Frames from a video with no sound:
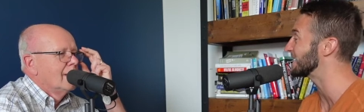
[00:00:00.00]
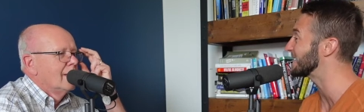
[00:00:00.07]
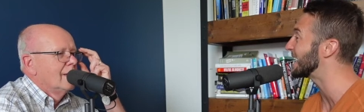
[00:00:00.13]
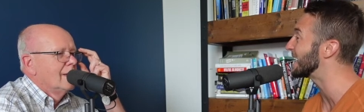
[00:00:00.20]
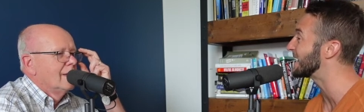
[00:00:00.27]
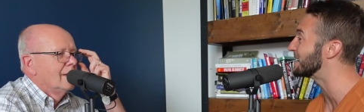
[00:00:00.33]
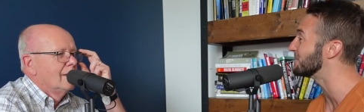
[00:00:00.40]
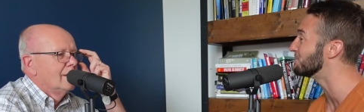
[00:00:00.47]

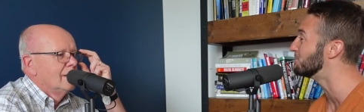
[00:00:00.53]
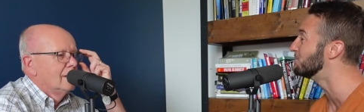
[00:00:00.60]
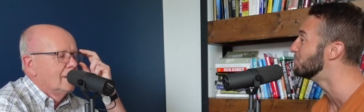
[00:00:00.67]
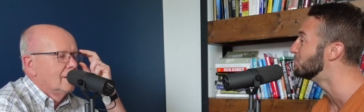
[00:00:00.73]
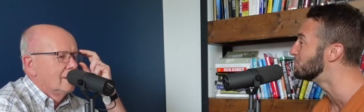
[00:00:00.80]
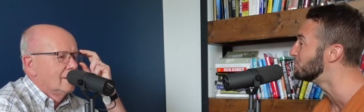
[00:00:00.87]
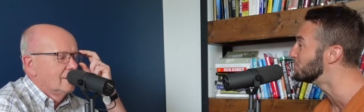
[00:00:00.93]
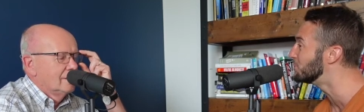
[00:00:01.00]
Speaker 1: get it
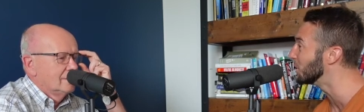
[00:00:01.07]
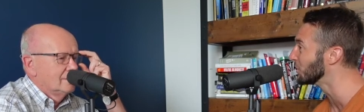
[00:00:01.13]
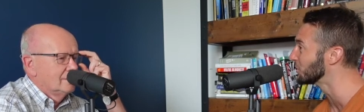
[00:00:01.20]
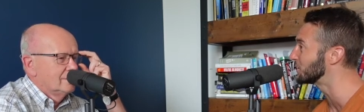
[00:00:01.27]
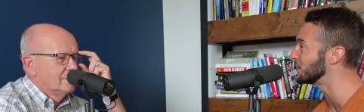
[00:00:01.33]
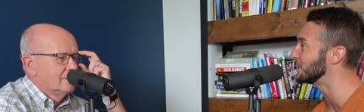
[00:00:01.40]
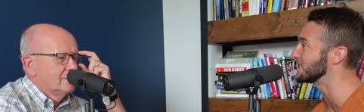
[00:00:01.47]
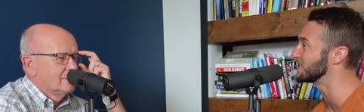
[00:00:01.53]

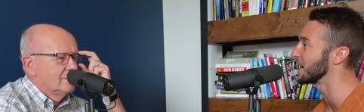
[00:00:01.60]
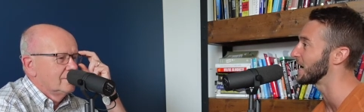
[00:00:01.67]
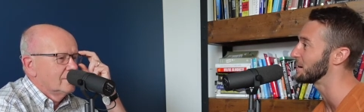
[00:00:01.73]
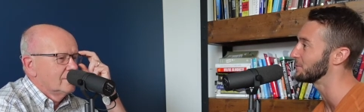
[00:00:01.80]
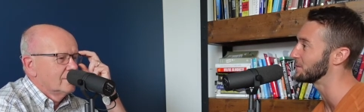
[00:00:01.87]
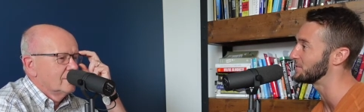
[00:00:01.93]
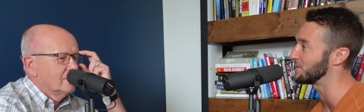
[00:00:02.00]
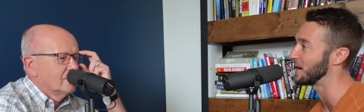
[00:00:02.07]
built in a
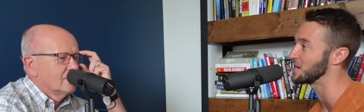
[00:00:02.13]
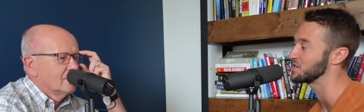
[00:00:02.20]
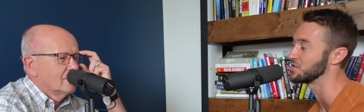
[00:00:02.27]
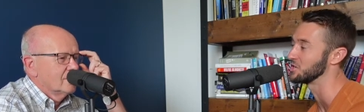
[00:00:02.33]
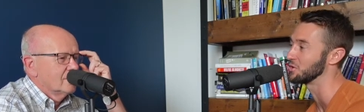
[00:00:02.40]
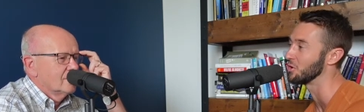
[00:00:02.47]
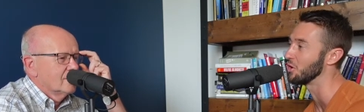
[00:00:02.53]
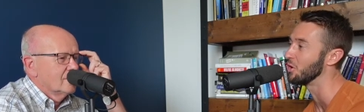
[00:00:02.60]
timely
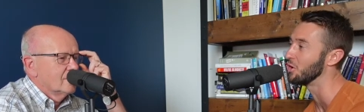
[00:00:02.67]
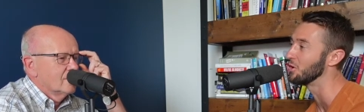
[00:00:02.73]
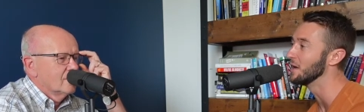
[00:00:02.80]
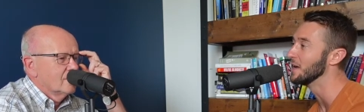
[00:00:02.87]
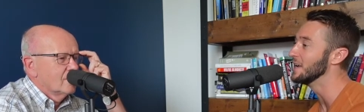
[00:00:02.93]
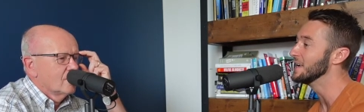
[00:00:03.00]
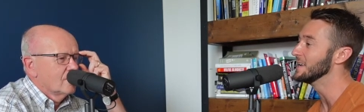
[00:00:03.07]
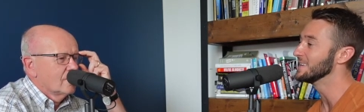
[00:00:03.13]
fashion? They're all
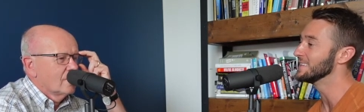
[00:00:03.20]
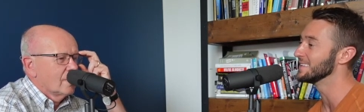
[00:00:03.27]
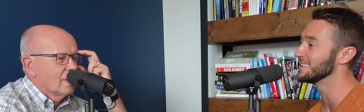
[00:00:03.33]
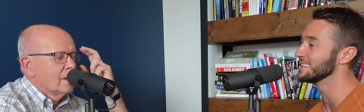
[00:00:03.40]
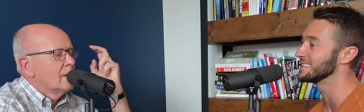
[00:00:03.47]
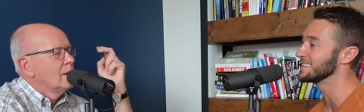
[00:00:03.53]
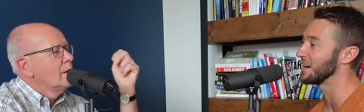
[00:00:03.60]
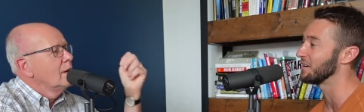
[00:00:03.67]

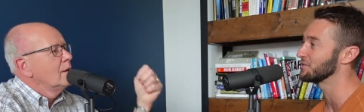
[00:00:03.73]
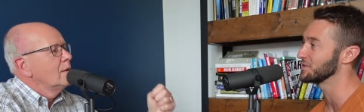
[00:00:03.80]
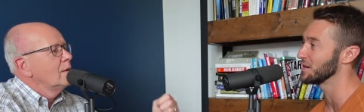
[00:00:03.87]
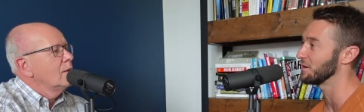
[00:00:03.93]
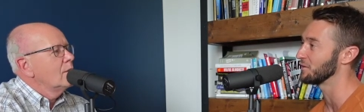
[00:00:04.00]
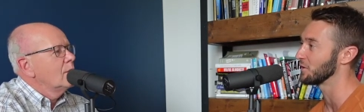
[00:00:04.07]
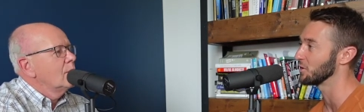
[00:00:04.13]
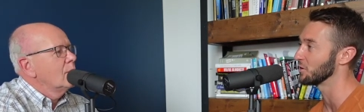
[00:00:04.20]
tough,
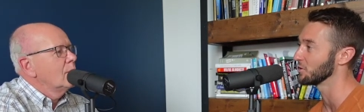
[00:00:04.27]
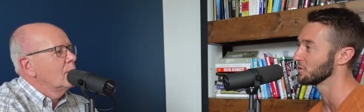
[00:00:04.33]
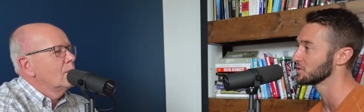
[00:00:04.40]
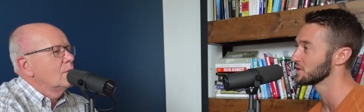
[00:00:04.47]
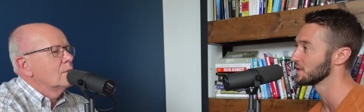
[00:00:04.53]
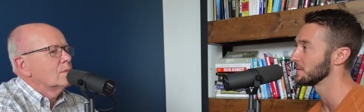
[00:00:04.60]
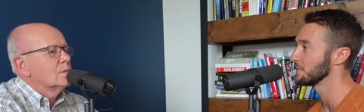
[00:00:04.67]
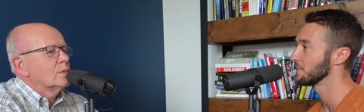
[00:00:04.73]
tough
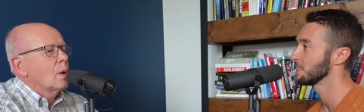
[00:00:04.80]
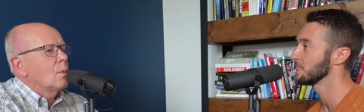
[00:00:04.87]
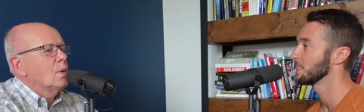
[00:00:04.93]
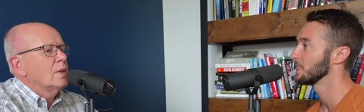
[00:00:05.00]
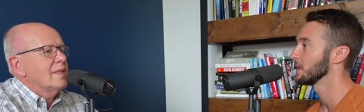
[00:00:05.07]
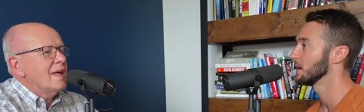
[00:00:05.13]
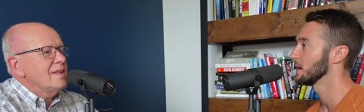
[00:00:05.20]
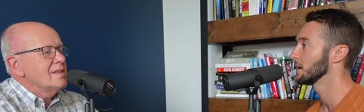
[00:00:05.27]
hurdles.
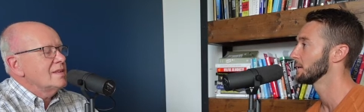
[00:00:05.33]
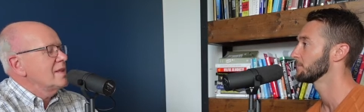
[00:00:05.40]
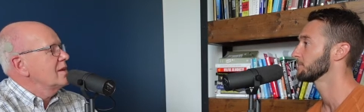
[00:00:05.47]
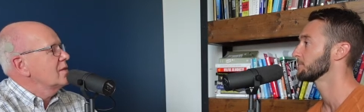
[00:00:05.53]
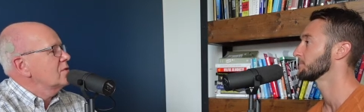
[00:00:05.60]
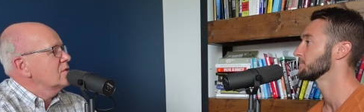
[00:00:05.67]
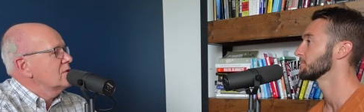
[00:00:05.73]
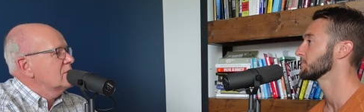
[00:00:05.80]
Speaker 2: Well, that's the
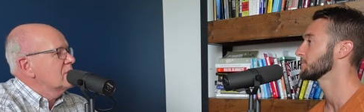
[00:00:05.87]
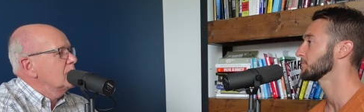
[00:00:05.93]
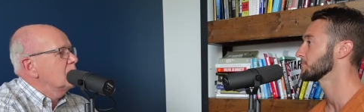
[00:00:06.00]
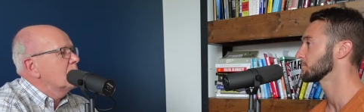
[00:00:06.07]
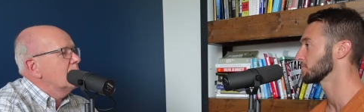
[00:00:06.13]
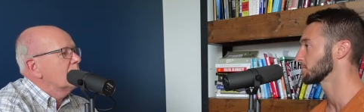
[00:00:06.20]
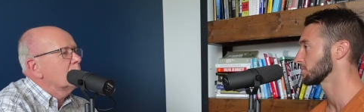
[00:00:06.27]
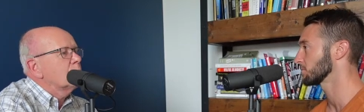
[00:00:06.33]
interesting
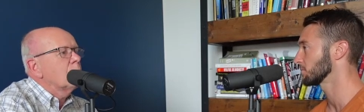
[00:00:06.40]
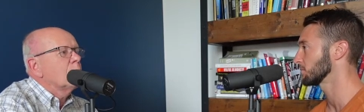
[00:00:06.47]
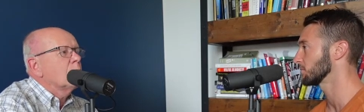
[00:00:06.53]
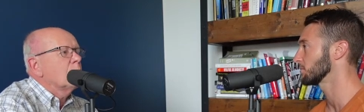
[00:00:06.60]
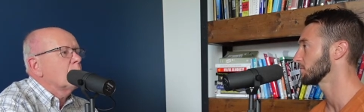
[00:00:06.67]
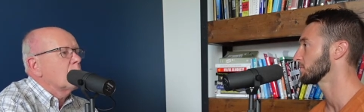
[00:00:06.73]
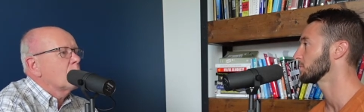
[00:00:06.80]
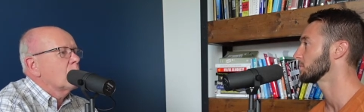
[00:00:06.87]
part about
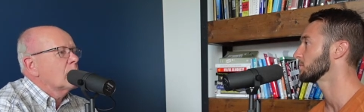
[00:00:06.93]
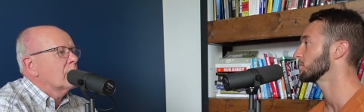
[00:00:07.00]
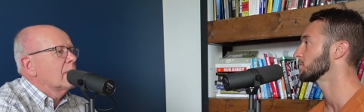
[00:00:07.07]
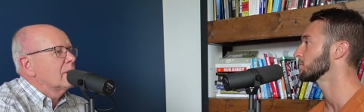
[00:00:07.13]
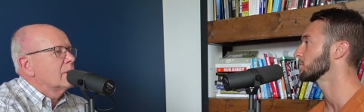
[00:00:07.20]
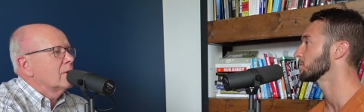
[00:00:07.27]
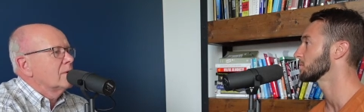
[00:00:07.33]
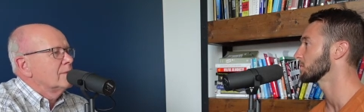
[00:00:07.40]
mm-hmm. what we're
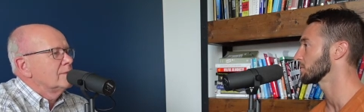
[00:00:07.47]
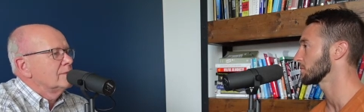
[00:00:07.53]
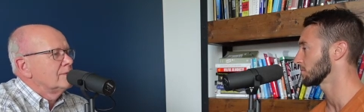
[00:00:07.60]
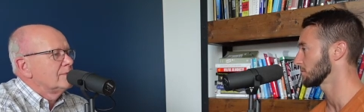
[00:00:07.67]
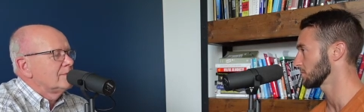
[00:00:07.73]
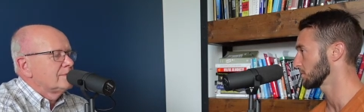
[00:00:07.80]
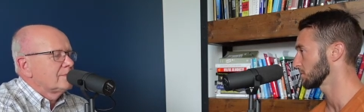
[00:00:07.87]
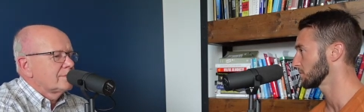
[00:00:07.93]
working on.
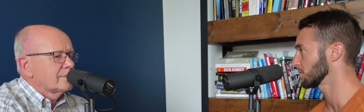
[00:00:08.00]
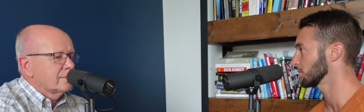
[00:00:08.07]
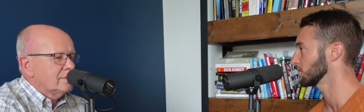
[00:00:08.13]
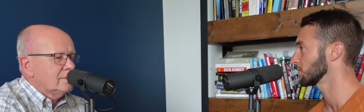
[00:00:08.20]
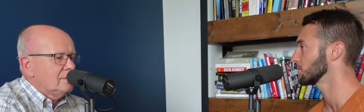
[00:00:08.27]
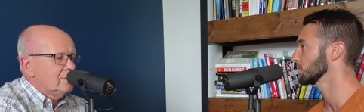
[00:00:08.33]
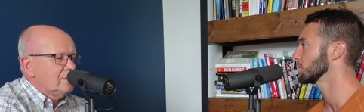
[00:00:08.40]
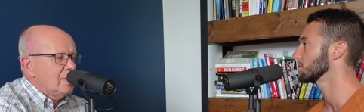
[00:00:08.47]

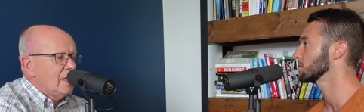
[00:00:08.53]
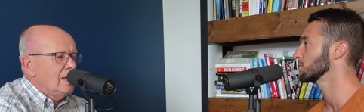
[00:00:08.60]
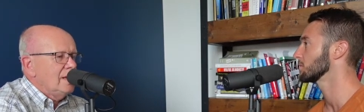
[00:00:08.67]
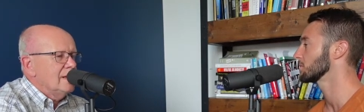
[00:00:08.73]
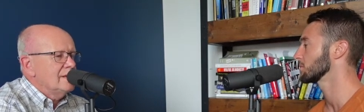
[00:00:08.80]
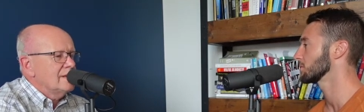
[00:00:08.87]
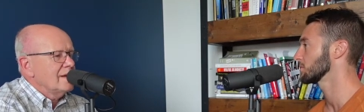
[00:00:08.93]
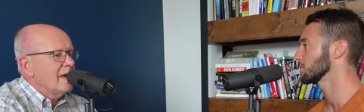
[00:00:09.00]

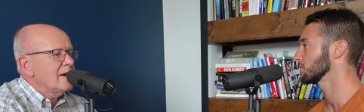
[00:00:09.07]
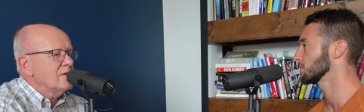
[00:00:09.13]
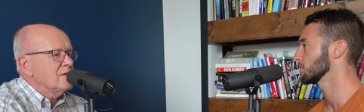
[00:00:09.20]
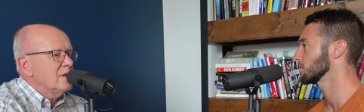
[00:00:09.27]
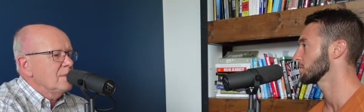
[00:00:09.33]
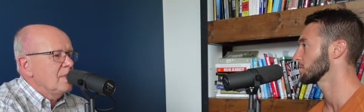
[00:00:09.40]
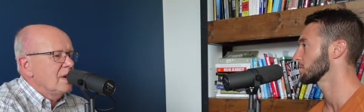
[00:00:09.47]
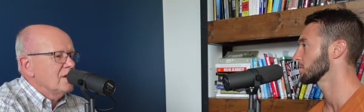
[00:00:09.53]
It's
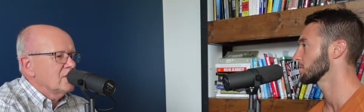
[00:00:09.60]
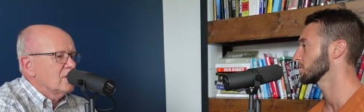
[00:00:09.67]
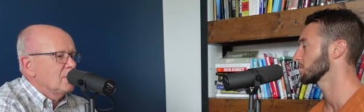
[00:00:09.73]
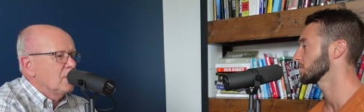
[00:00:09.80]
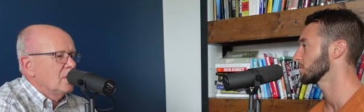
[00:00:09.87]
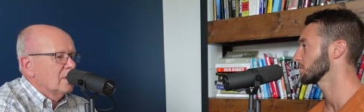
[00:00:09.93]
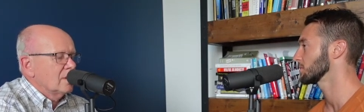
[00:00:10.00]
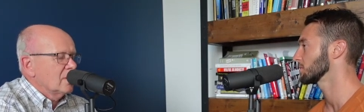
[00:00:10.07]
actually based
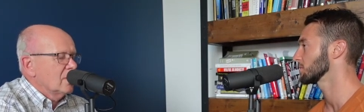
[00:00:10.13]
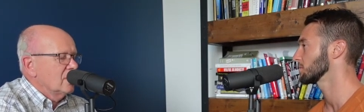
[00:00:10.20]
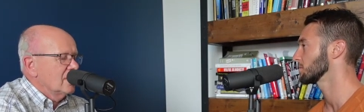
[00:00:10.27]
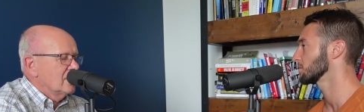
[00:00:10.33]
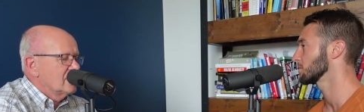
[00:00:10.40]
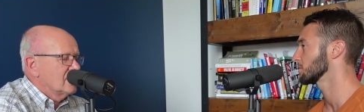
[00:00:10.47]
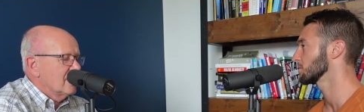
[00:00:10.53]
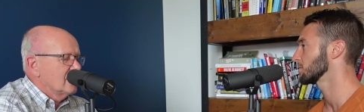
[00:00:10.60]
upon a
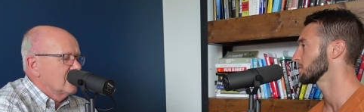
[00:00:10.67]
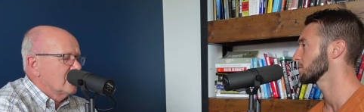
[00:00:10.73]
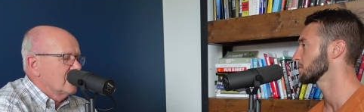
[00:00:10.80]
concept